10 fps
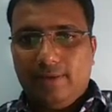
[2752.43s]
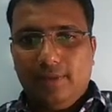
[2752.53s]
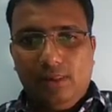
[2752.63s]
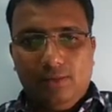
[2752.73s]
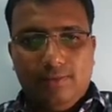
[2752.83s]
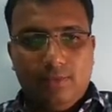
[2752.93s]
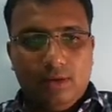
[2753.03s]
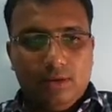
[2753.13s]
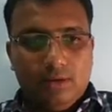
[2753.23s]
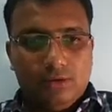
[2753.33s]
OpenBoard
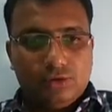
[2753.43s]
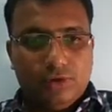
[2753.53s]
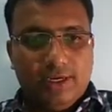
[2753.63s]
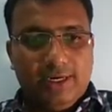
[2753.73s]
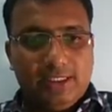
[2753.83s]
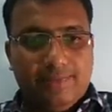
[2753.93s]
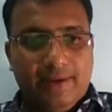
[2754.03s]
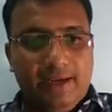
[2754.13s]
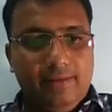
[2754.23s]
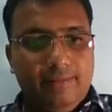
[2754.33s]
available.
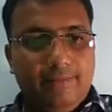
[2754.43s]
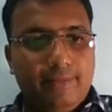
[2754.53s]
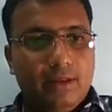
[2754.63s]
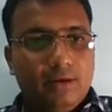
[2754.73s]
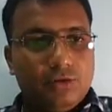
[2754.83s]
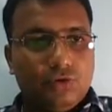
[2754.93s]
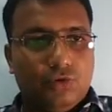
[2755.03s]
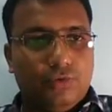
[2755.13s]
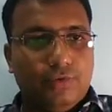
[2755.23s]
So here it is a pen.